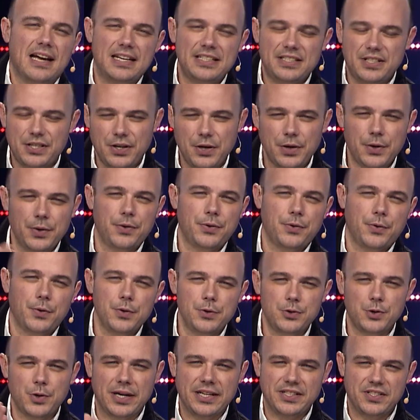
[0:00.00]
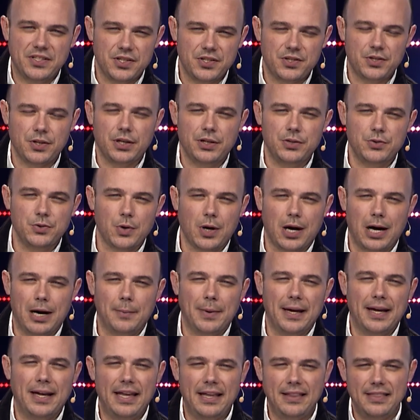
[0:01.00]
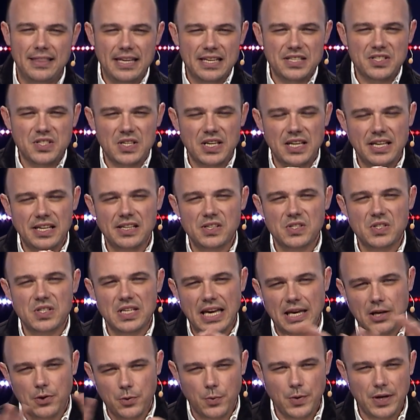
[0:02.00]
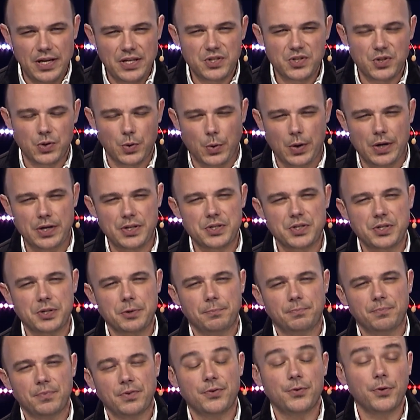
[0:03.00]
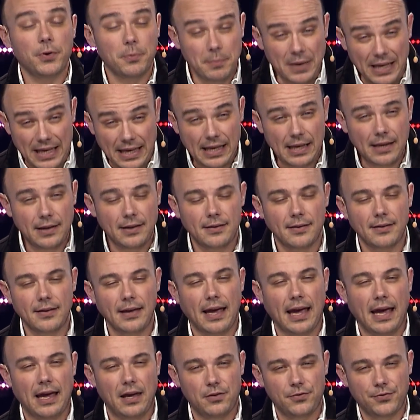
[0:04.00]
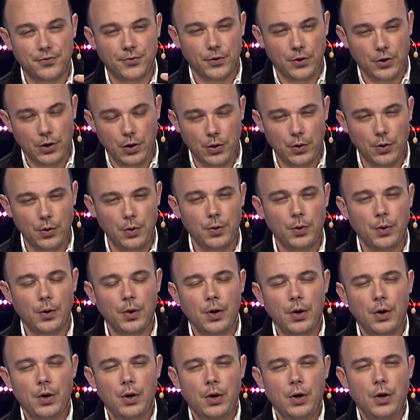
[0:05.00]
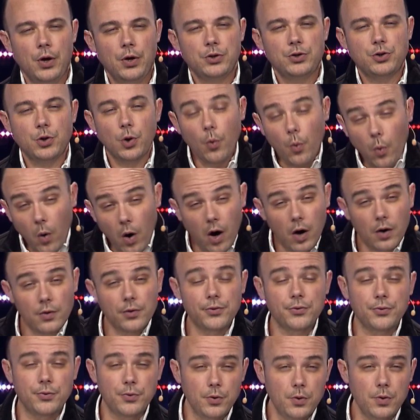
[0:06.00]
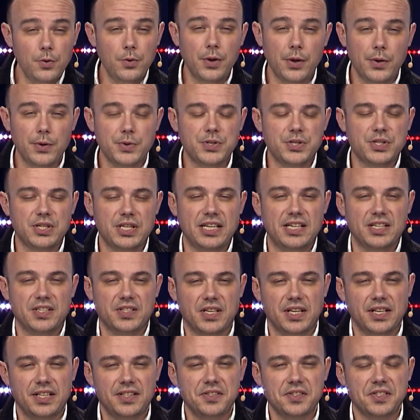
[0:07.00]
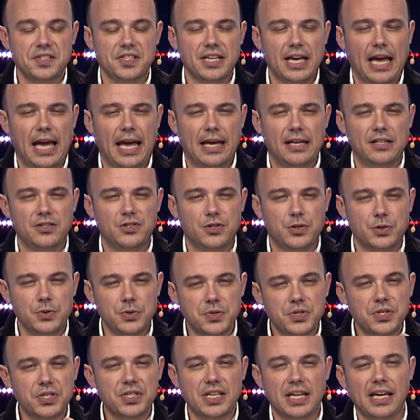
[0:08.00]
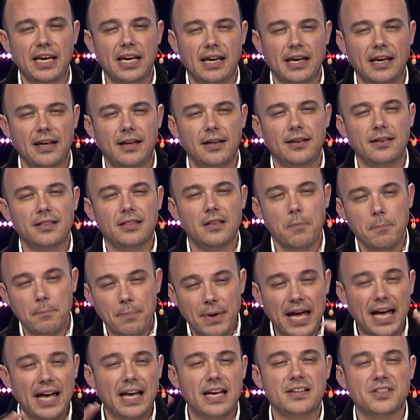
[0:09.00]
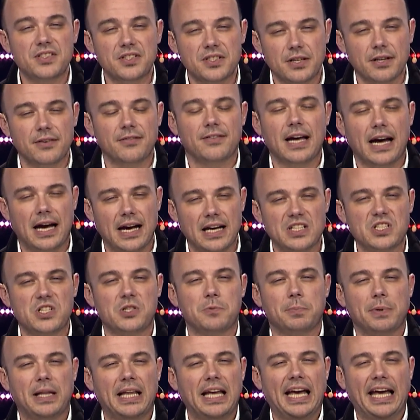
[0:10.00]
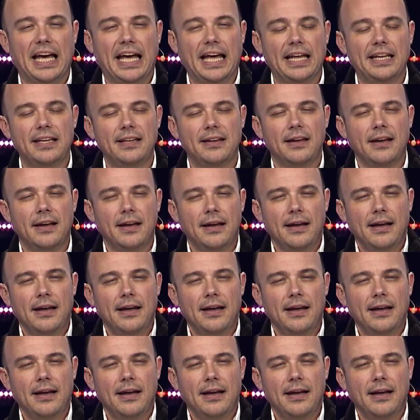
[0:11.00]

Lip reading: like to go through transition and drama, and this is a resource for me and for you to walk through those seasons and to see the best of God's plan